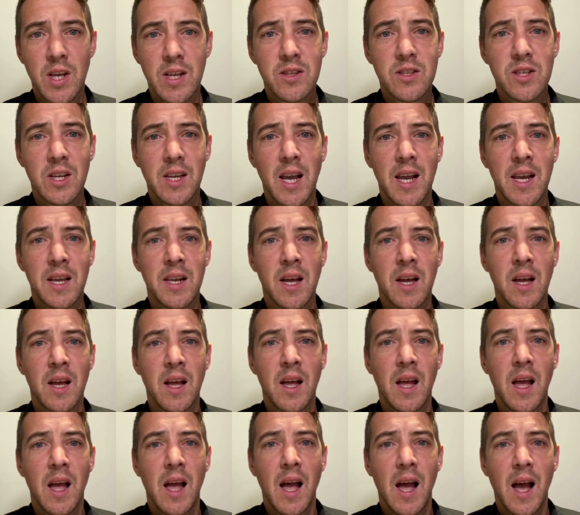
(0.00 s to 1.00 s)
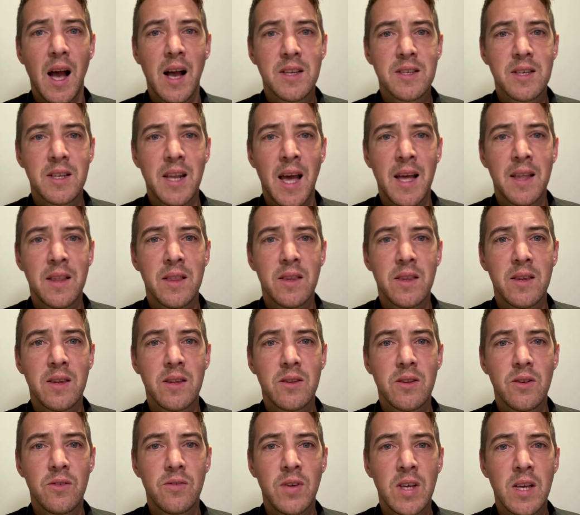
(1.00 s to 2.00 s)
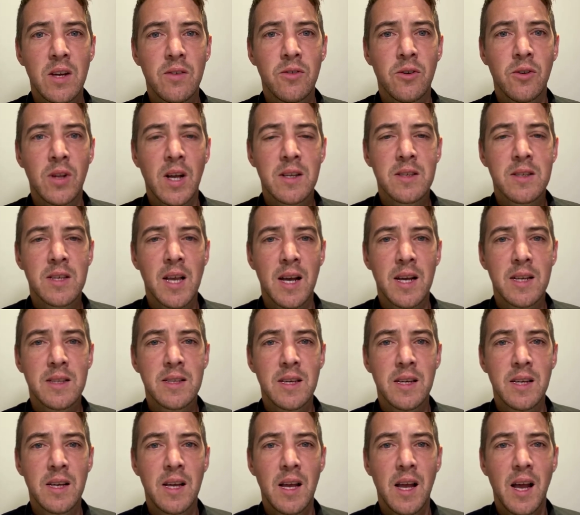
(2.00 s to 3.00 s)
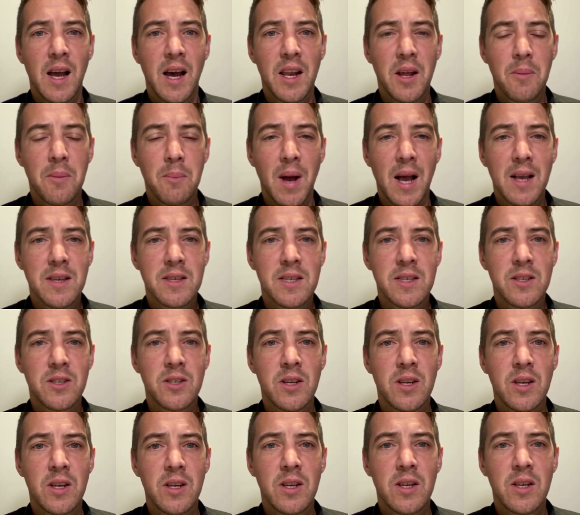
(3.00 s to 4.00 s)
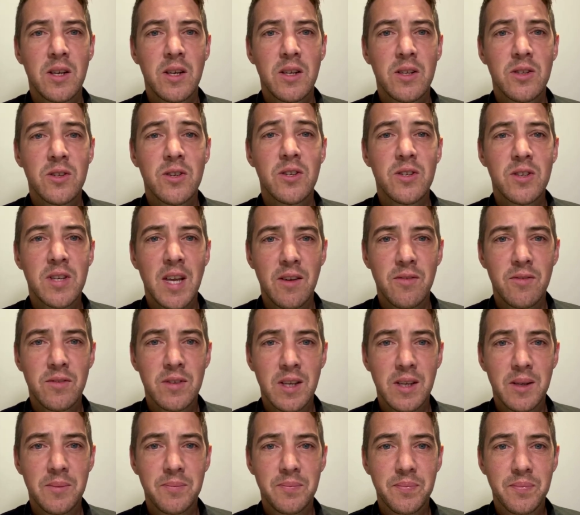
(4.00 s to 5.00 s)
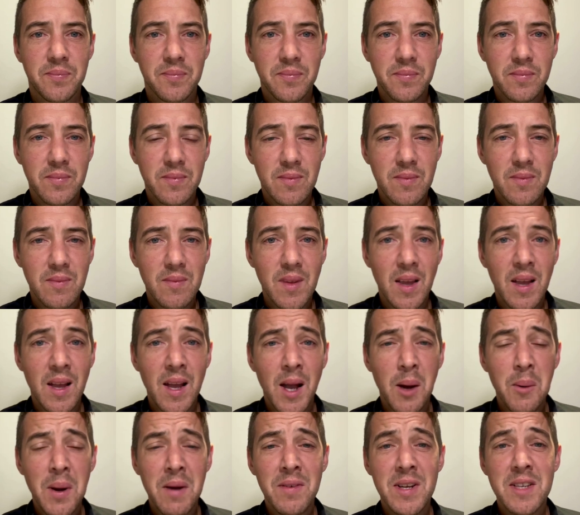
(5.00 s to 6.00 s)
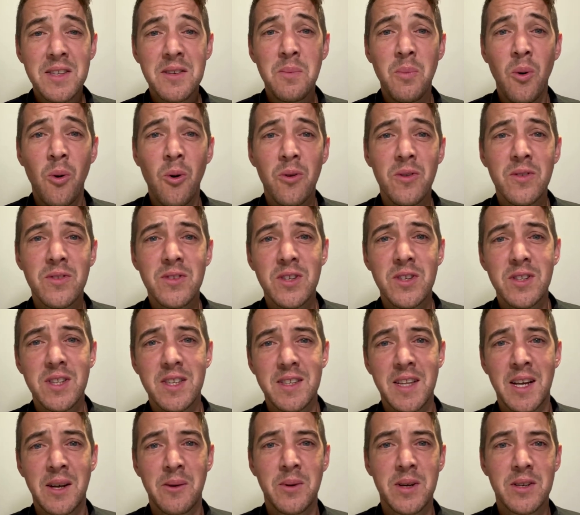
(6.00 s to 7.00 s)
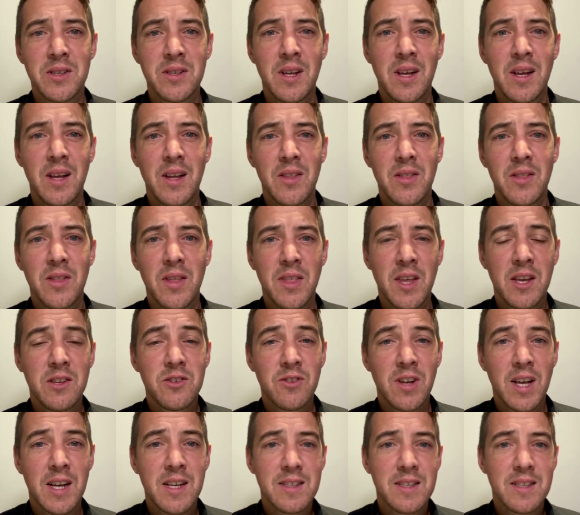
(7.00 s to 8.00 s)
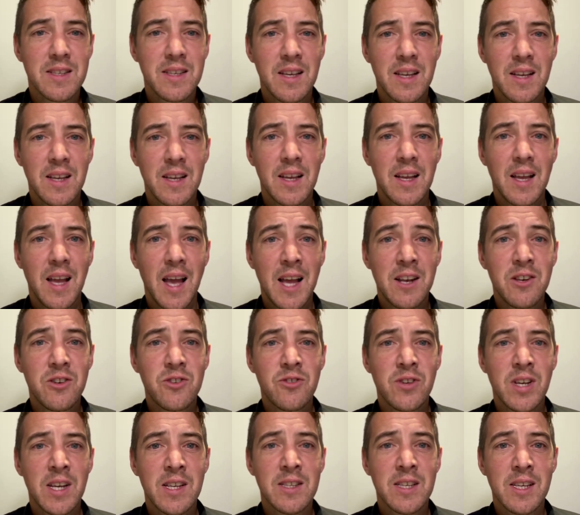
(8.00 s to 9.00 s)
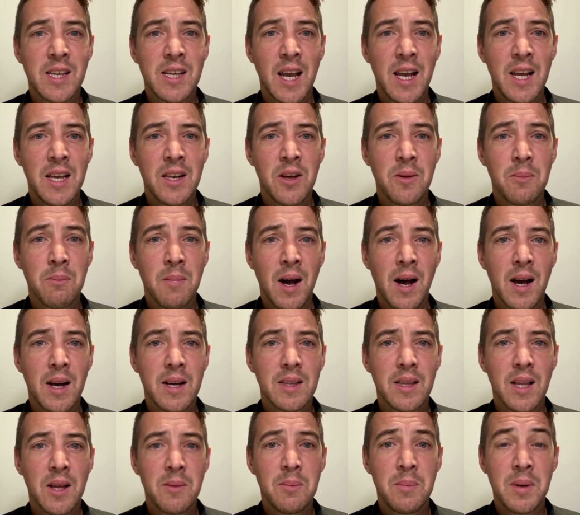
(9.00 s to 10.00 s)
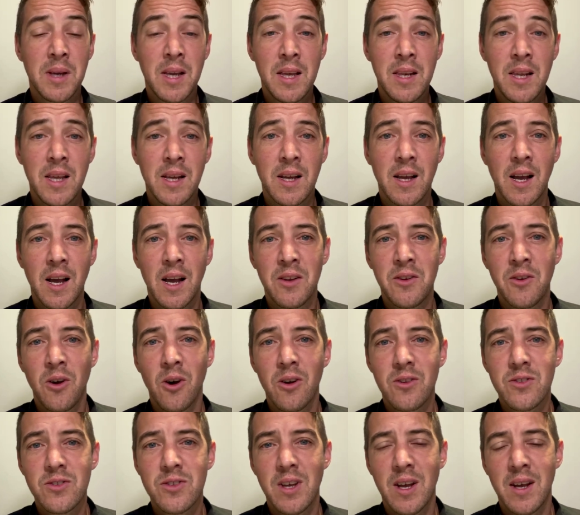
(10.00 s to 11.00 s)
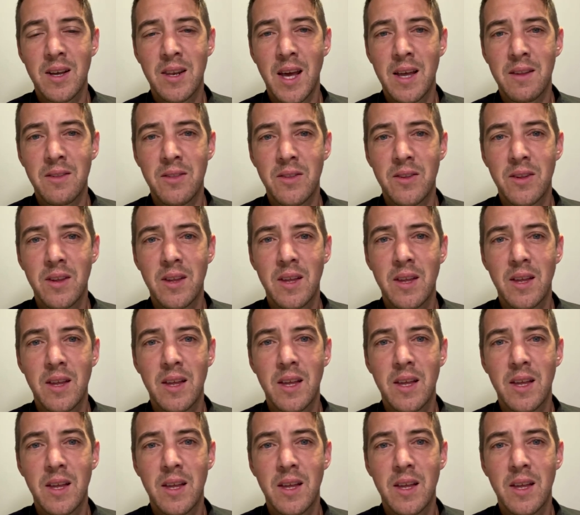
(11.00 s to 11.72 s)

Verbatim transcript: into Canaan as an end to fearful anxiety and a passage to safety. However, it's important to distinguish that the Israelites' entry into Canaan marked a beginning and not an end.